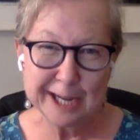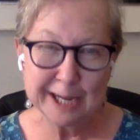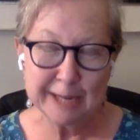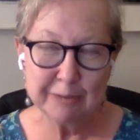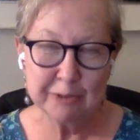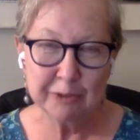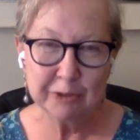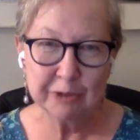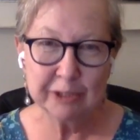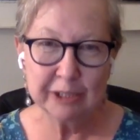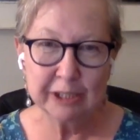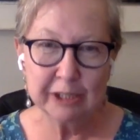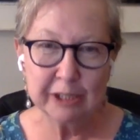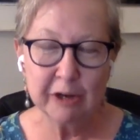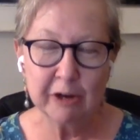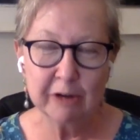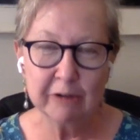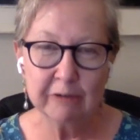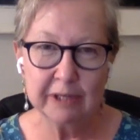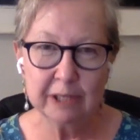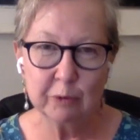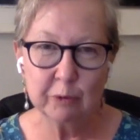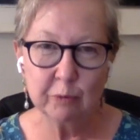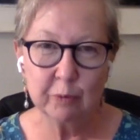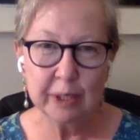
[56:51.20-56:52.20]
at a
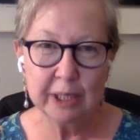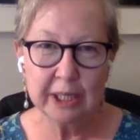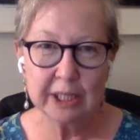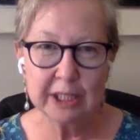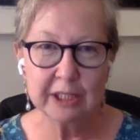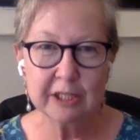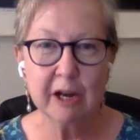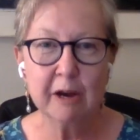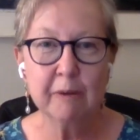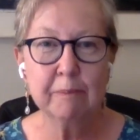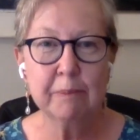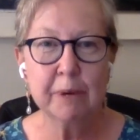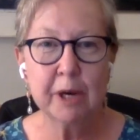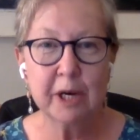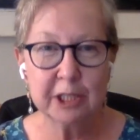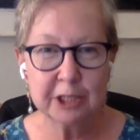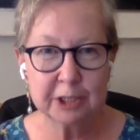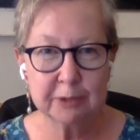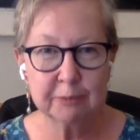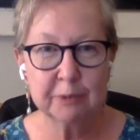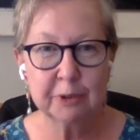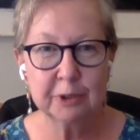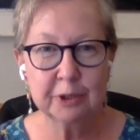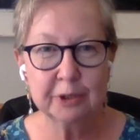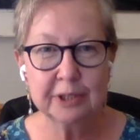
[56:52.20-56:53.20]
time during COVID when
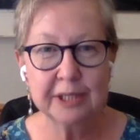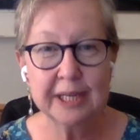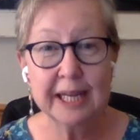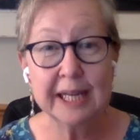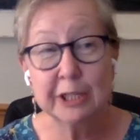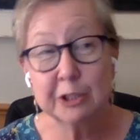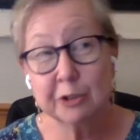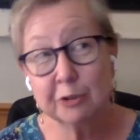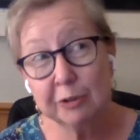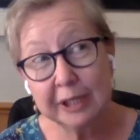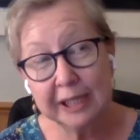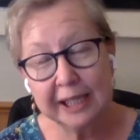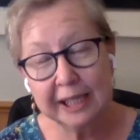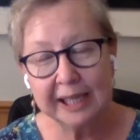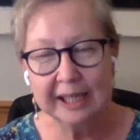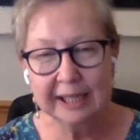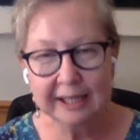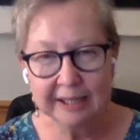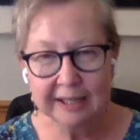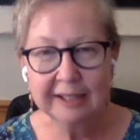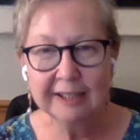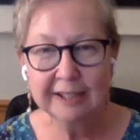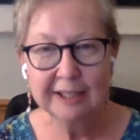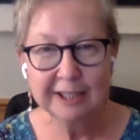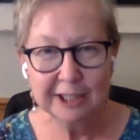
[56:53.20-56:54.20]
it's not possible
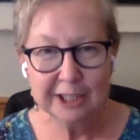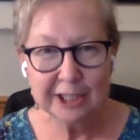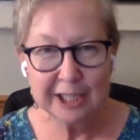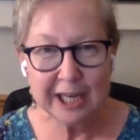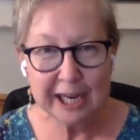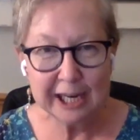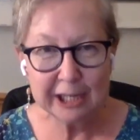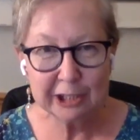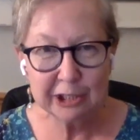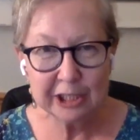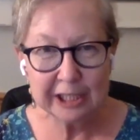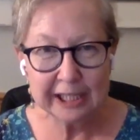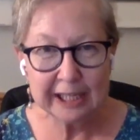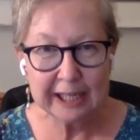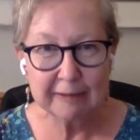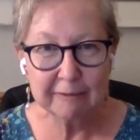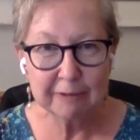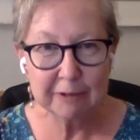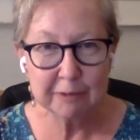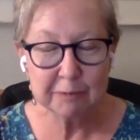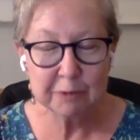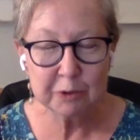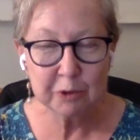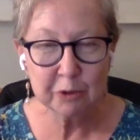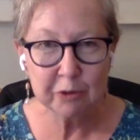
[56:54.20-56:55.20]
necessarily
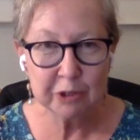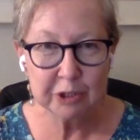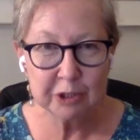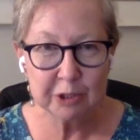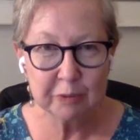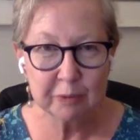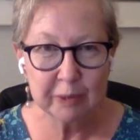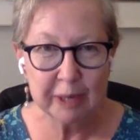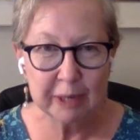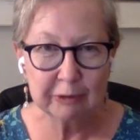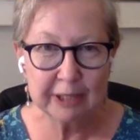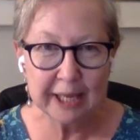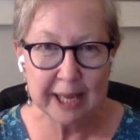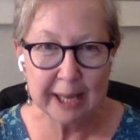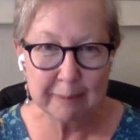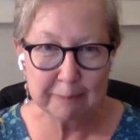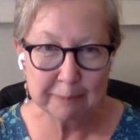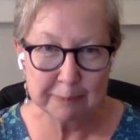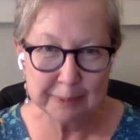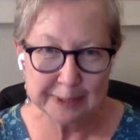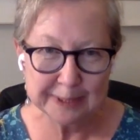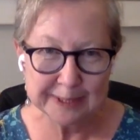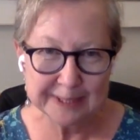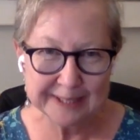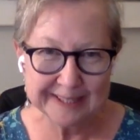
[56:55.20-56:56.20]
to actually give them
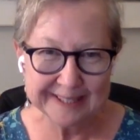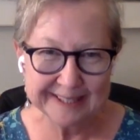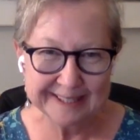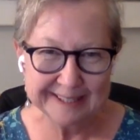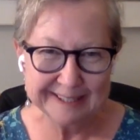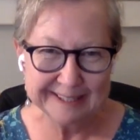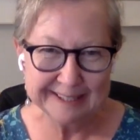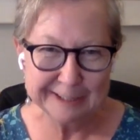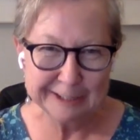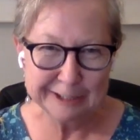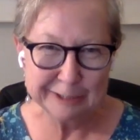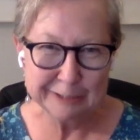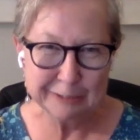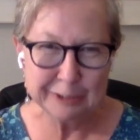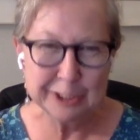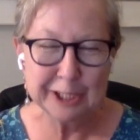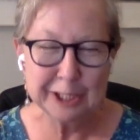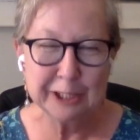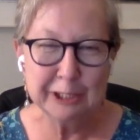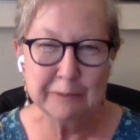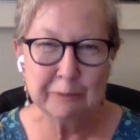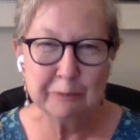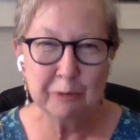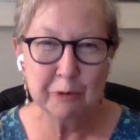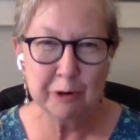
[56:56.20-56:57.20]
tours around campus.
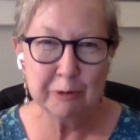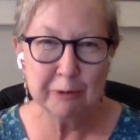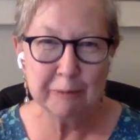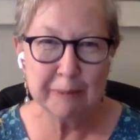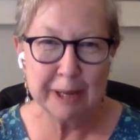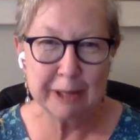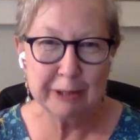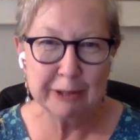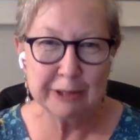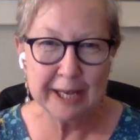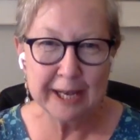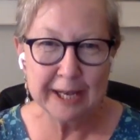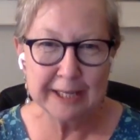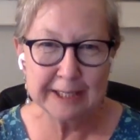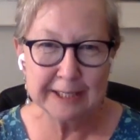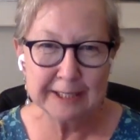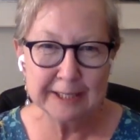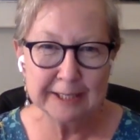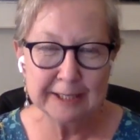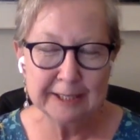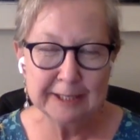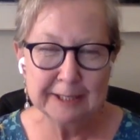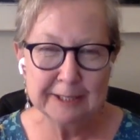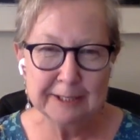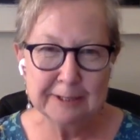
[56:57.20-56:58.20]
So we'll tell you more
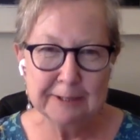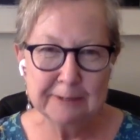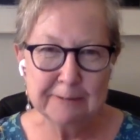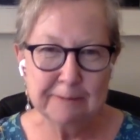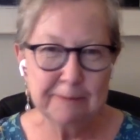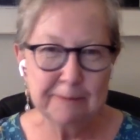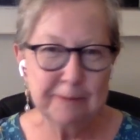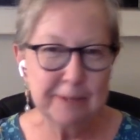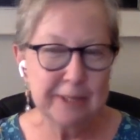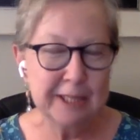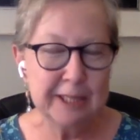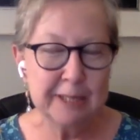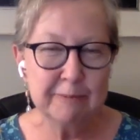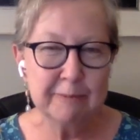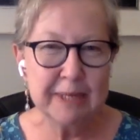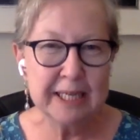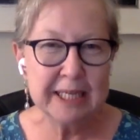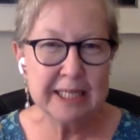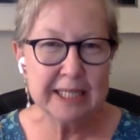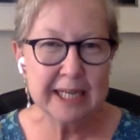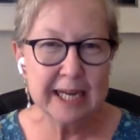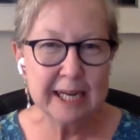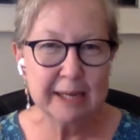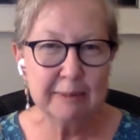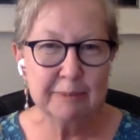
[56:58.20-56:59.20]
about that.
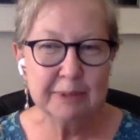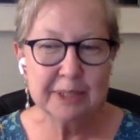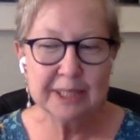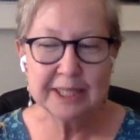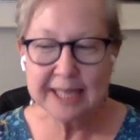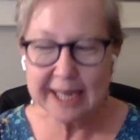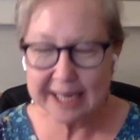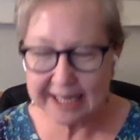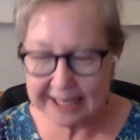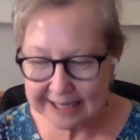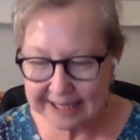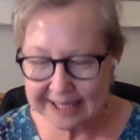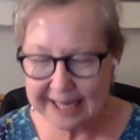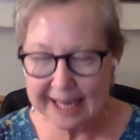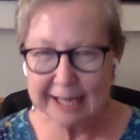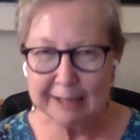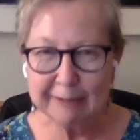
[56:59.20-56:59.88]
In the meantime,